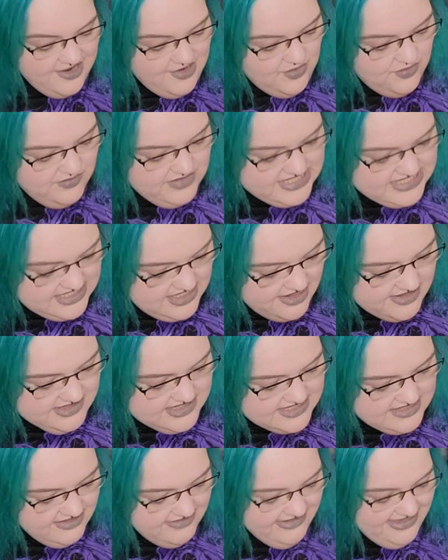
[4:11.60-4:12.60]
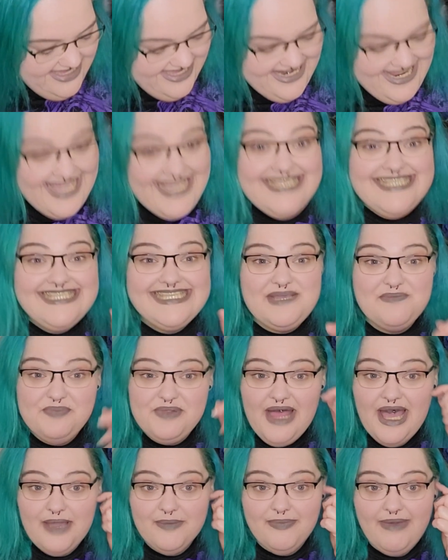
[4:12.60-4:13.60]
was also in a
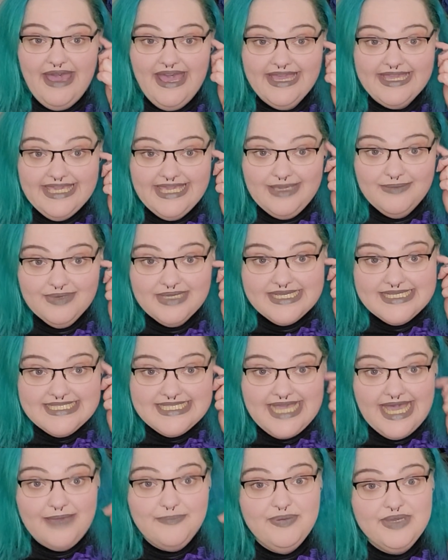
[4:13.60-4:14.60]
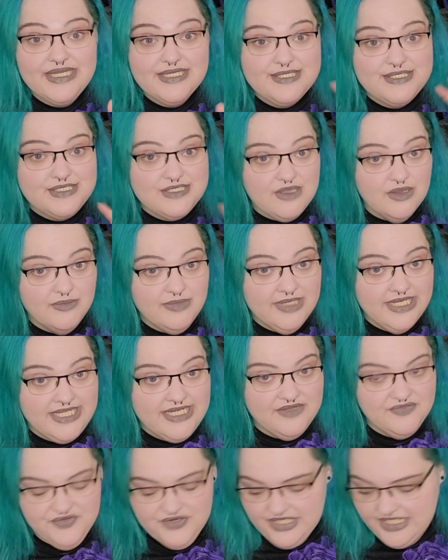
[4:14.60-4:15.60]
Ziploc baggie because I picked so many
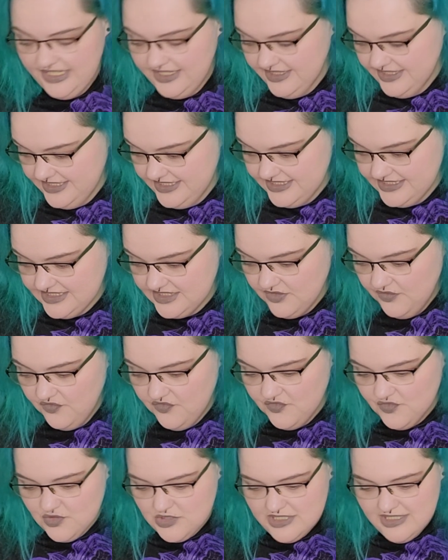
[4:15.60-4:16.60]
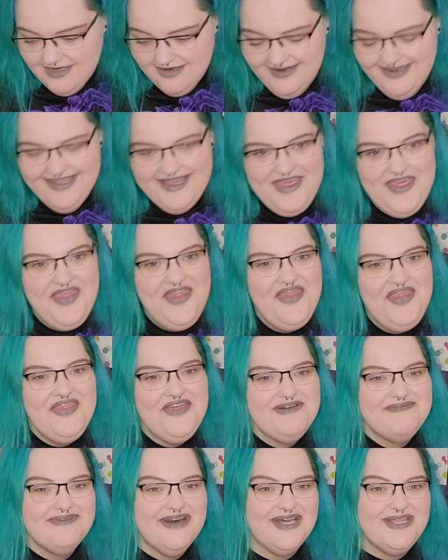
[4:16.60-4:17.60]
different colors for
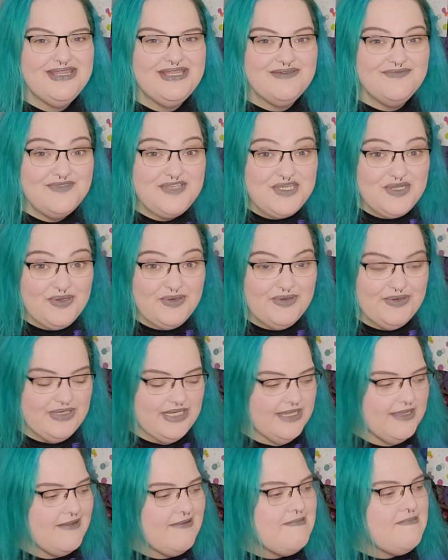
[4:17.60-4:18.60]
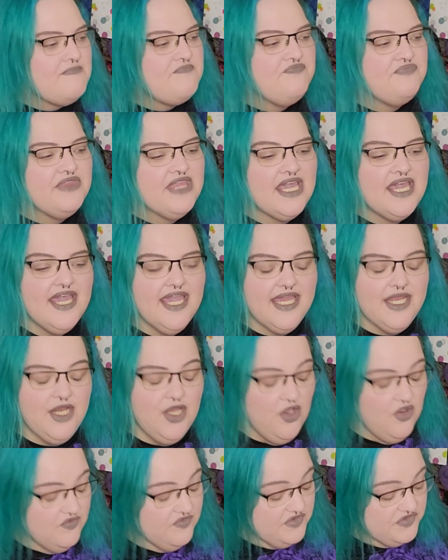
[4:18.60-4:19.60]
the month of June. It
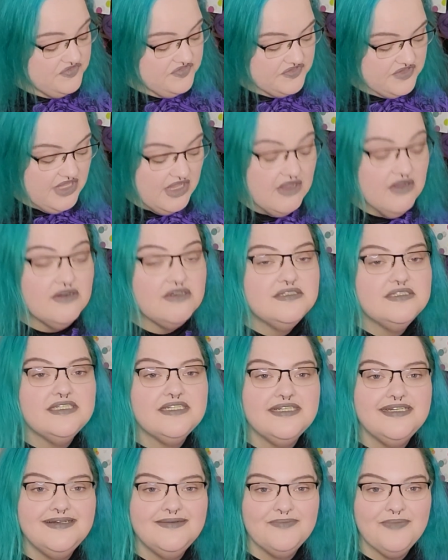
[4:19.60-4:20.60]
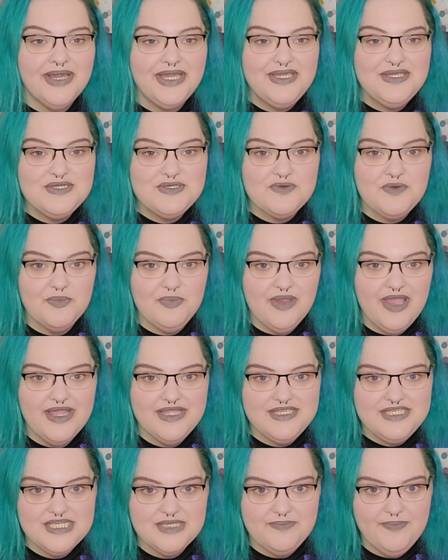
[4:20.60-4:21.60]
overflowed my usual
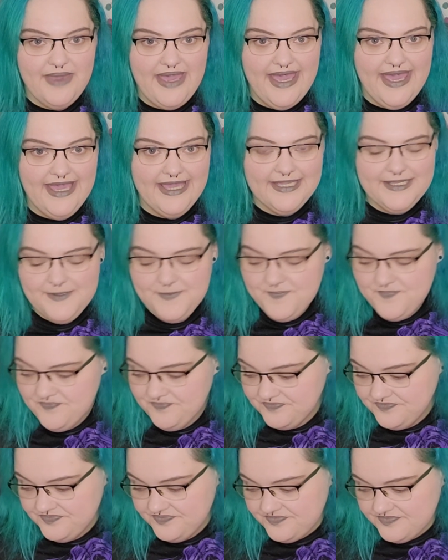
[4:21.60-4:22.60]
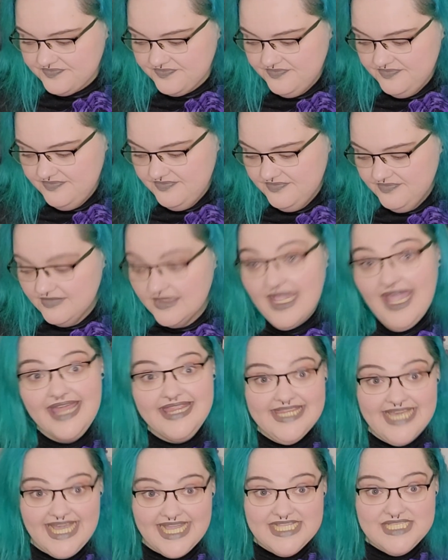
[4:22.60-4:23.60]
project bag.
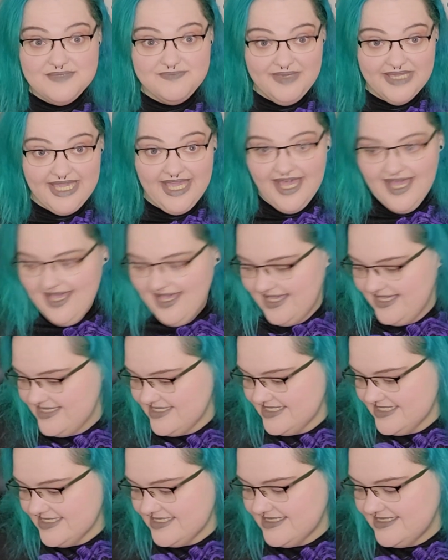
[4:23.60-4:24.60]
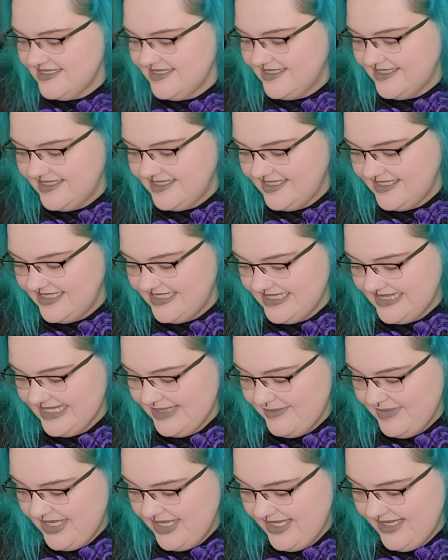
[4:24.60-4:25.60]
And that's because,
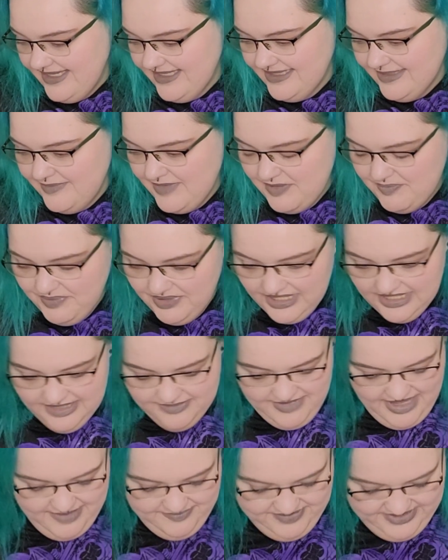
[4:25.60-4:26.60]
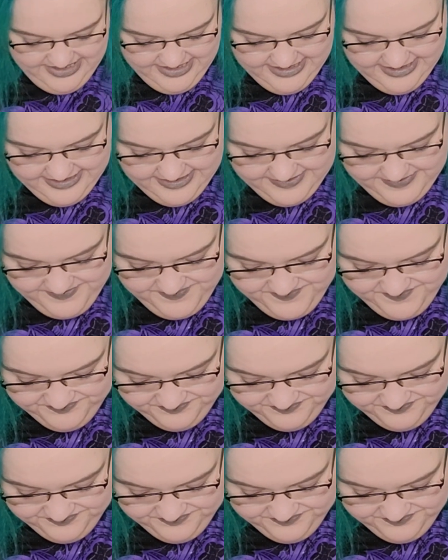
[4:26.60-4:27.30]
let me pull them up here.